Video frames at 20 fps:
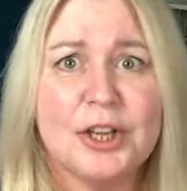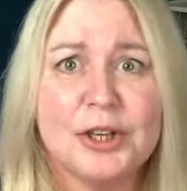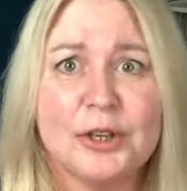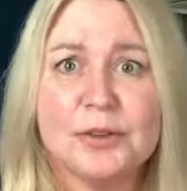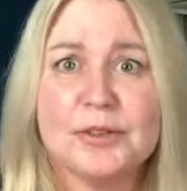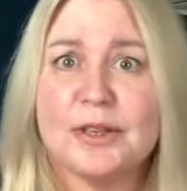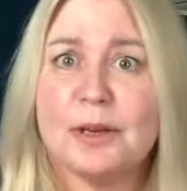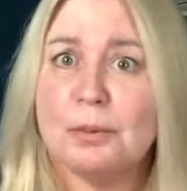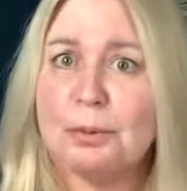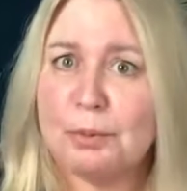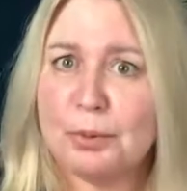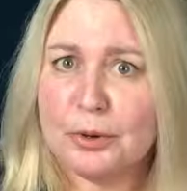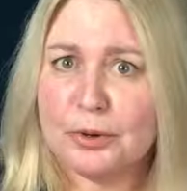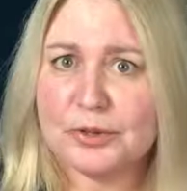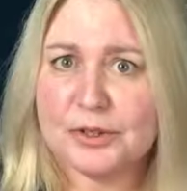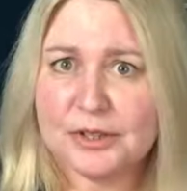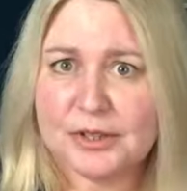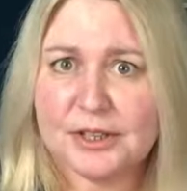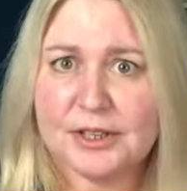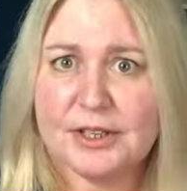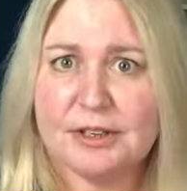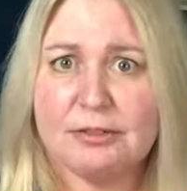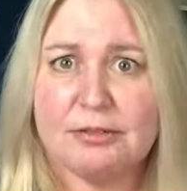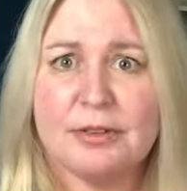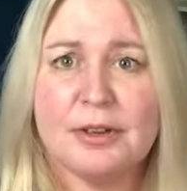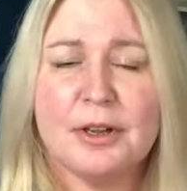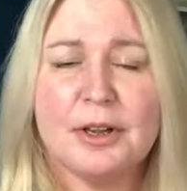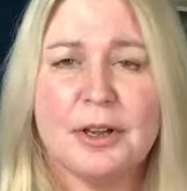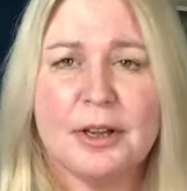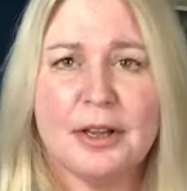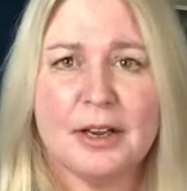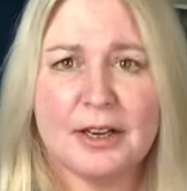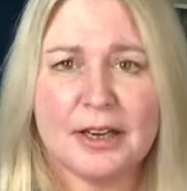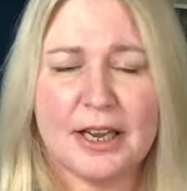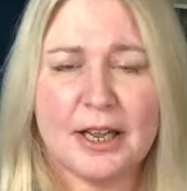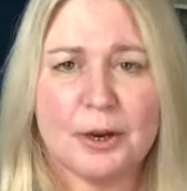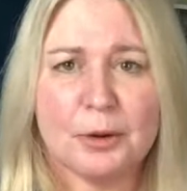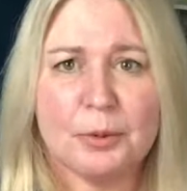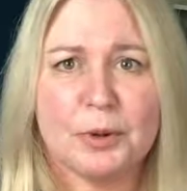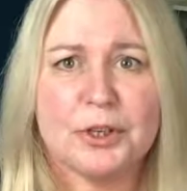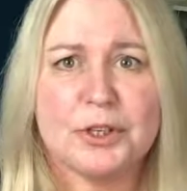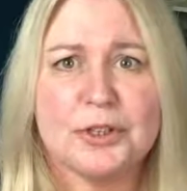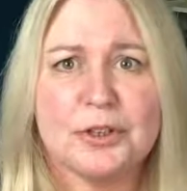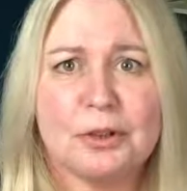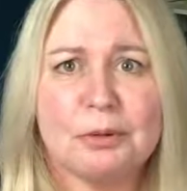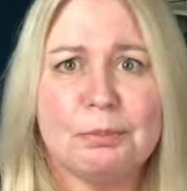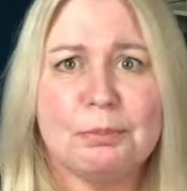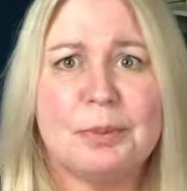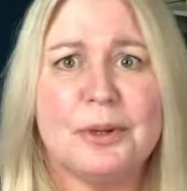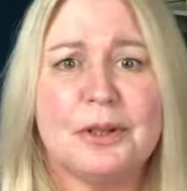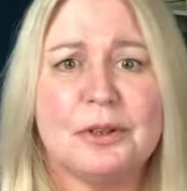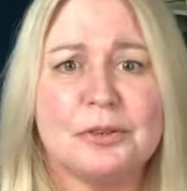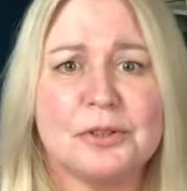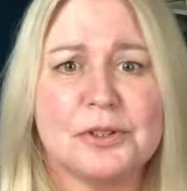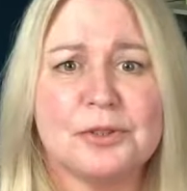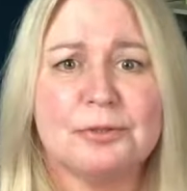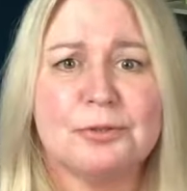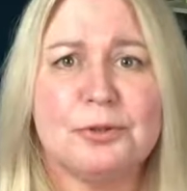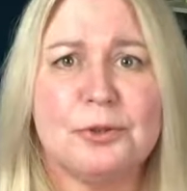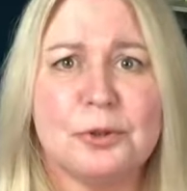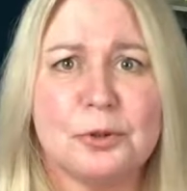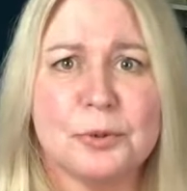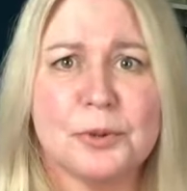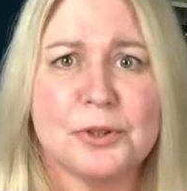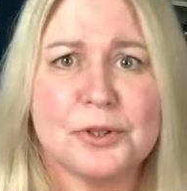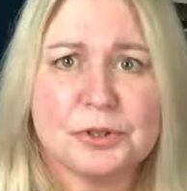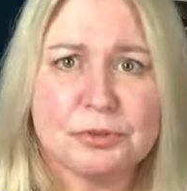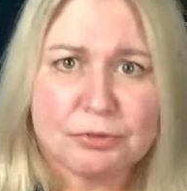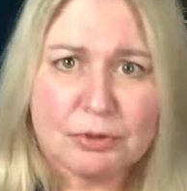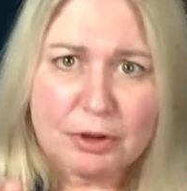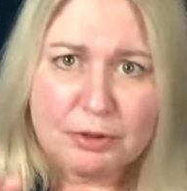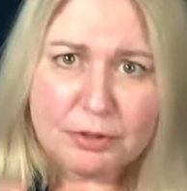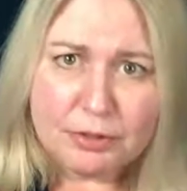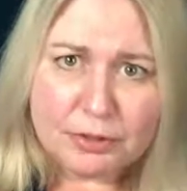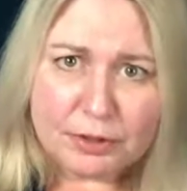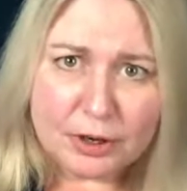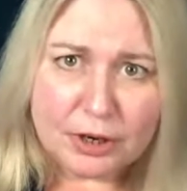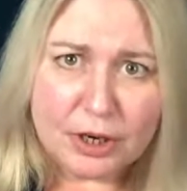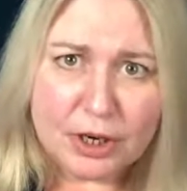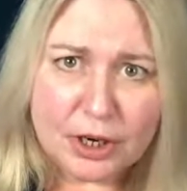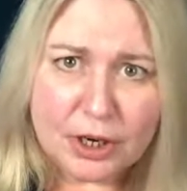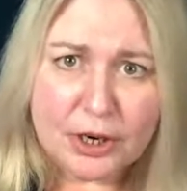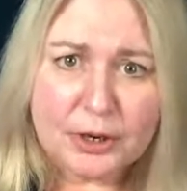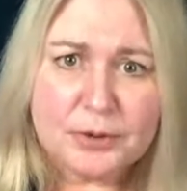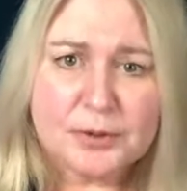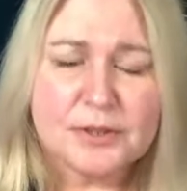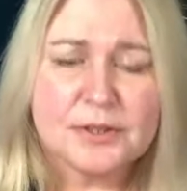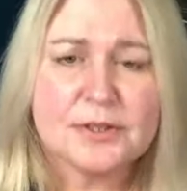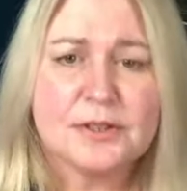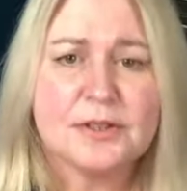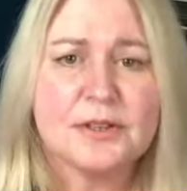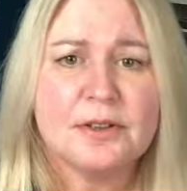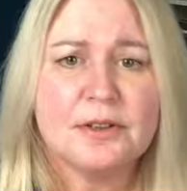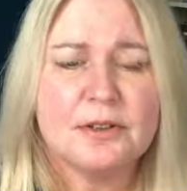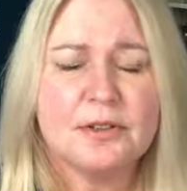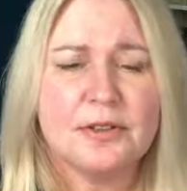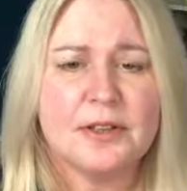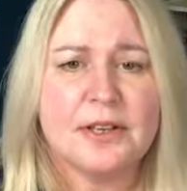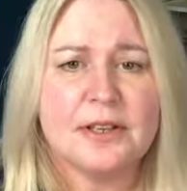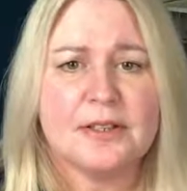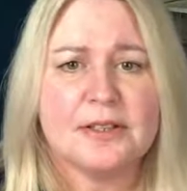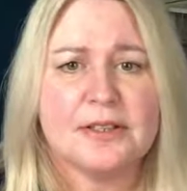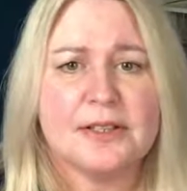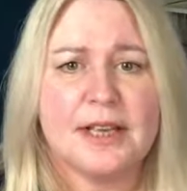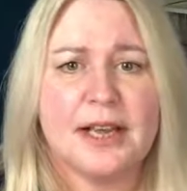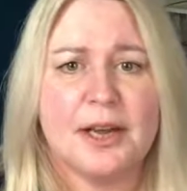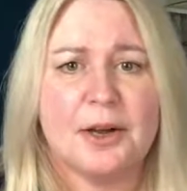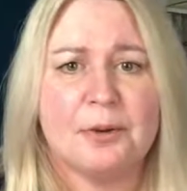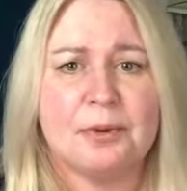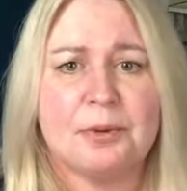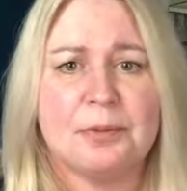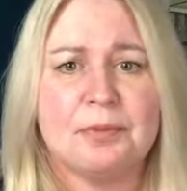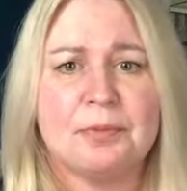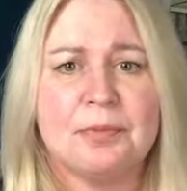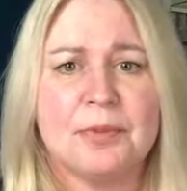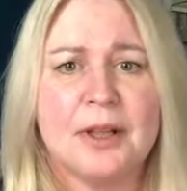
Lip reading: using positive language that builds forwards rather than closes things down.